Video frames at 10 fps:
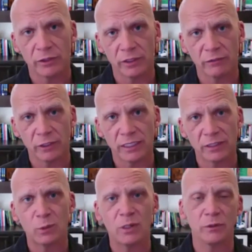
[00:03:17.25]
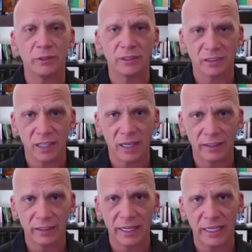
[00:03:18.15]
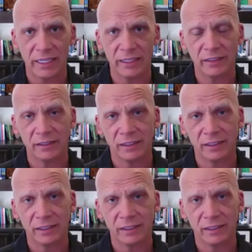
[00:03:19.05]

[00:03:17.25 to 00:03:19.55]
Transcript: The liver says, whoa, this is not a